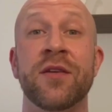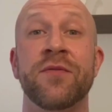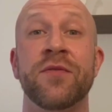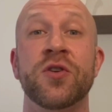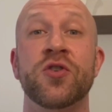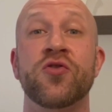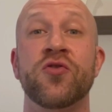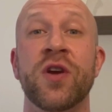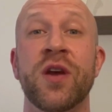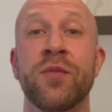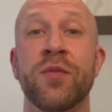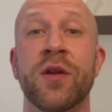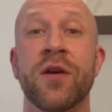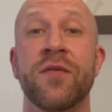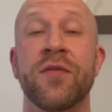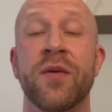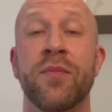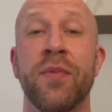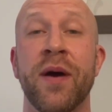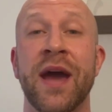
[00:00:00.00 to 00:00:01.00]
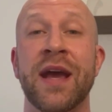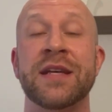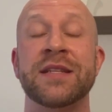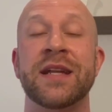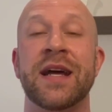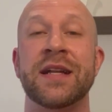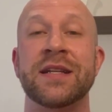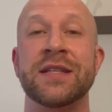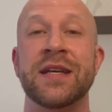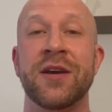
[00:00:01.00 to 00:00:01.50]
for treatment of the pecs and
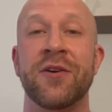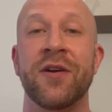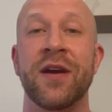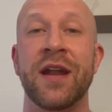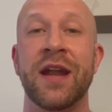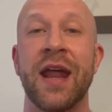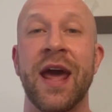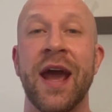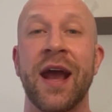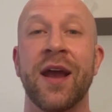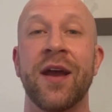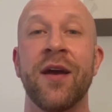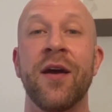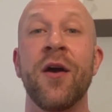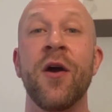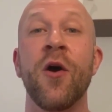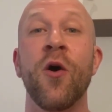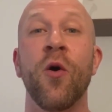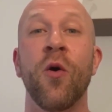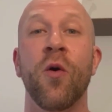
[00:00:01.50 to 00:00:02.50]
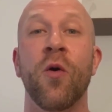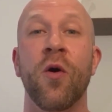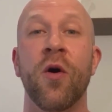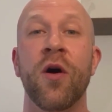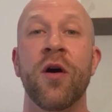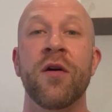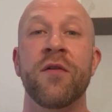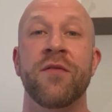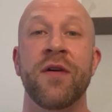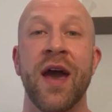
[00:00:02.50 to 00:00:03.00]
anterior neck, or
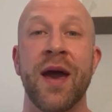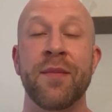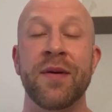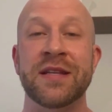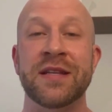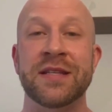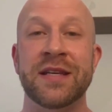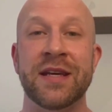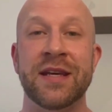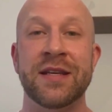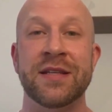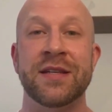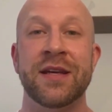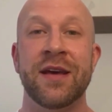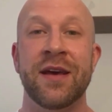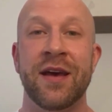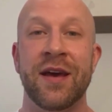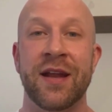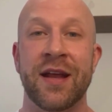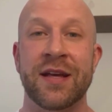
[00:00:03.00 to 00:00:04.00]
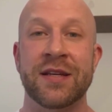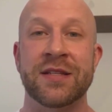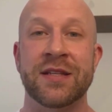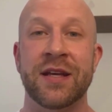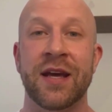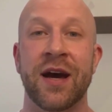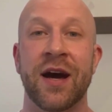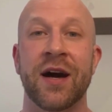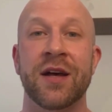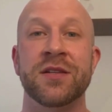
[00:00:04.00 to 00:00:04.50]
for METs and
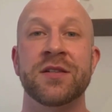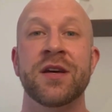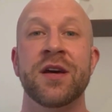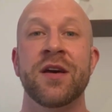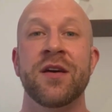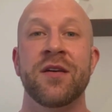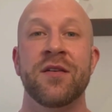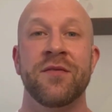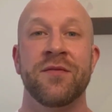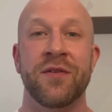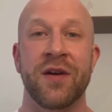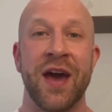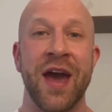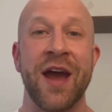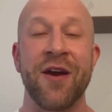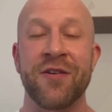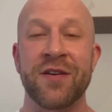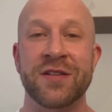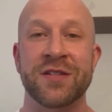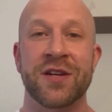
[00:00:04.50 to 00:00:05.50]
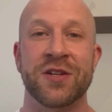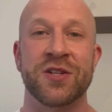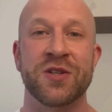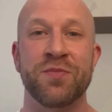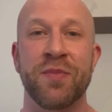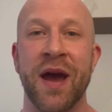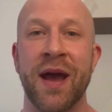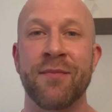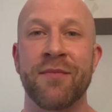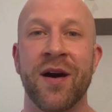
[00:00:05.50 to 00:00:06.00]
STRs, for areas such as
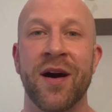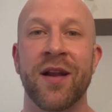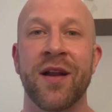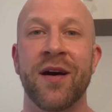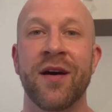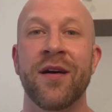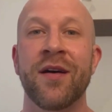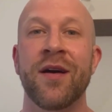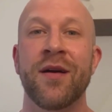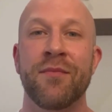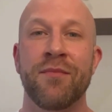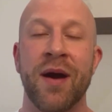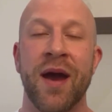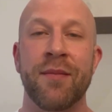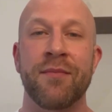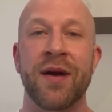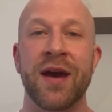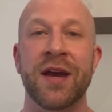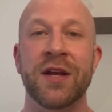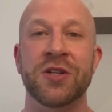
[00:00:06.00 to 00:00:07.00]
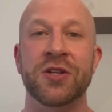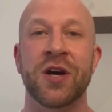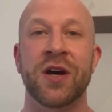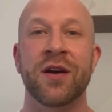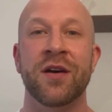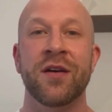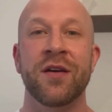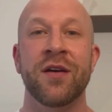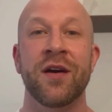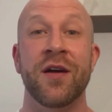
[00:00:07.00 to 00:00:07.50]
pec minor, pec major,
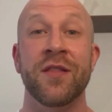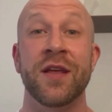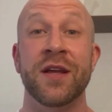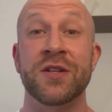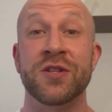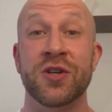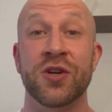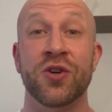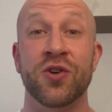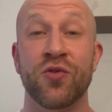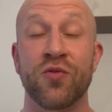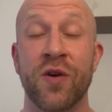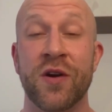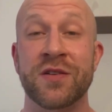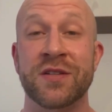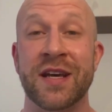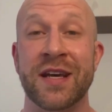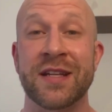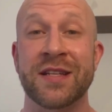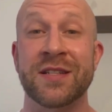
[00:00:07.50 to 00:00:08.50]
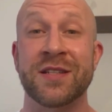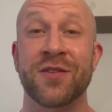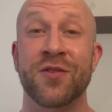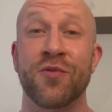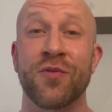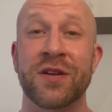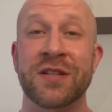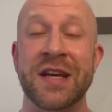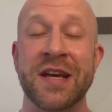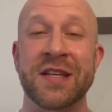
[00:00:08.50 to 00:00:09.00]
and the internal rotators of the
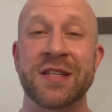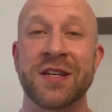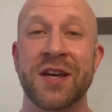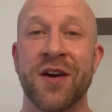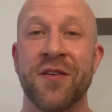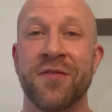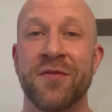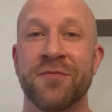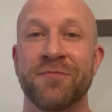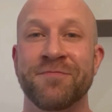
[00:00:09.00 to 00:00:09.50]
rotator cuff.